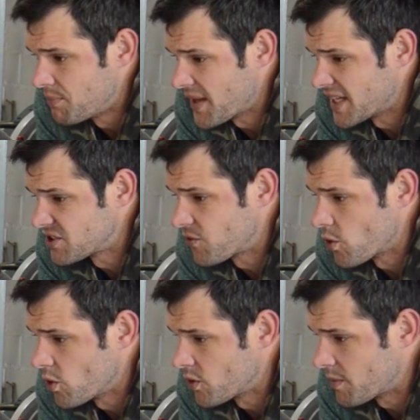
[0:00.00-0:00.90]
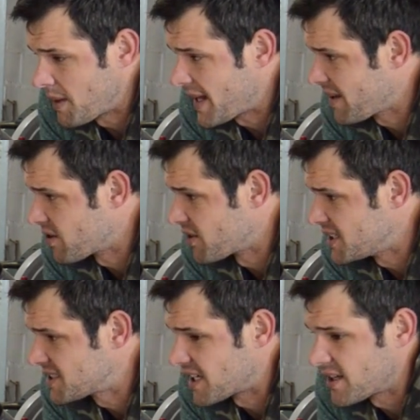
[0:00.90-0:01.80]
As for the planning on
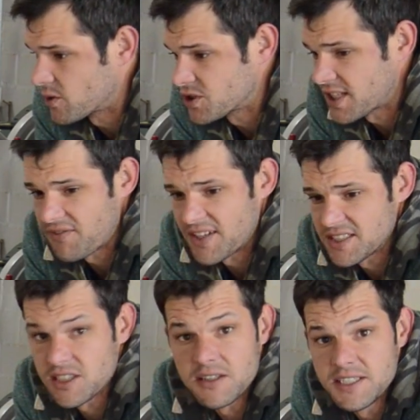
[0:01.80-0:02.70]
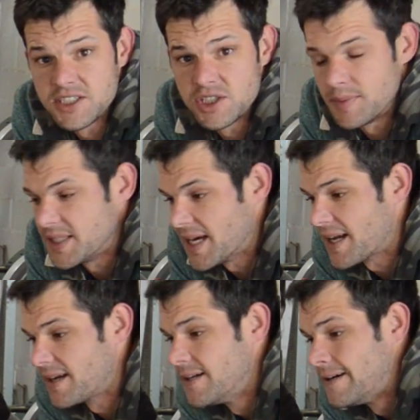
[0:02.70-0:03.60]
this side or stuff that still needs to be
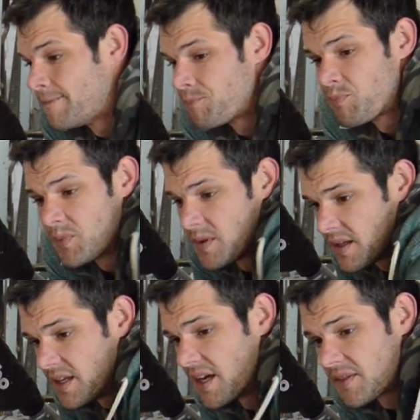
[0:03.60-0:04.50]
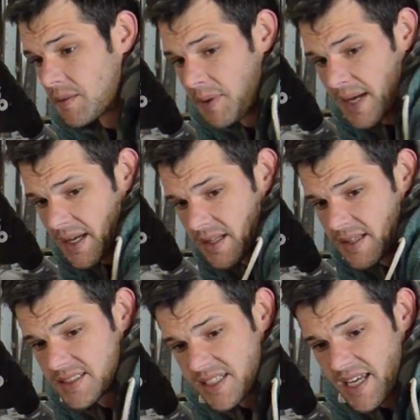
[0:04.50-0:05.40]
done, here at the back
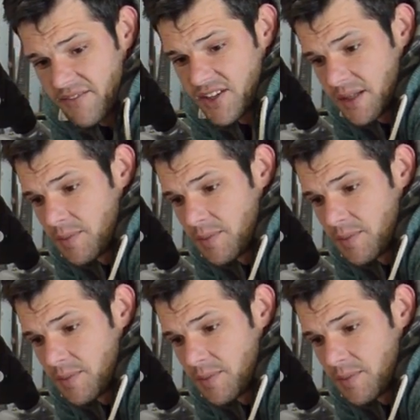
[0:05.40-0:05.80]
there's a cavity